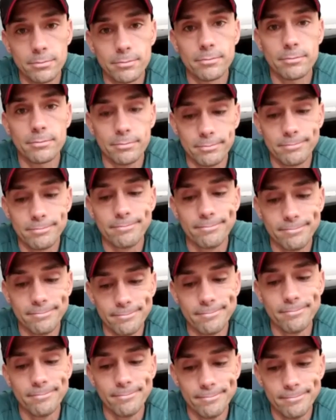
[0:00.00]
be an
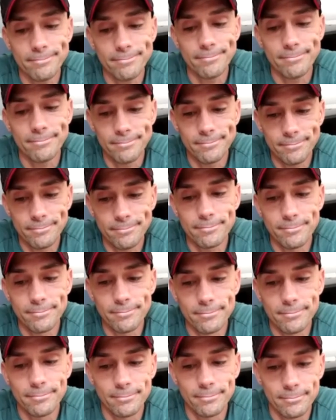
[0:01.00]
elite athlete,
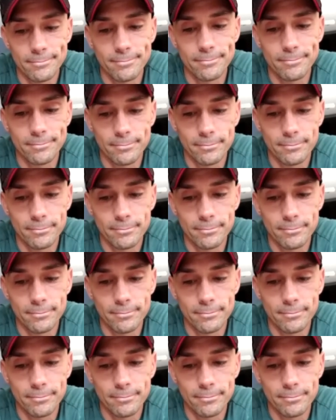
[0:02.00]
you're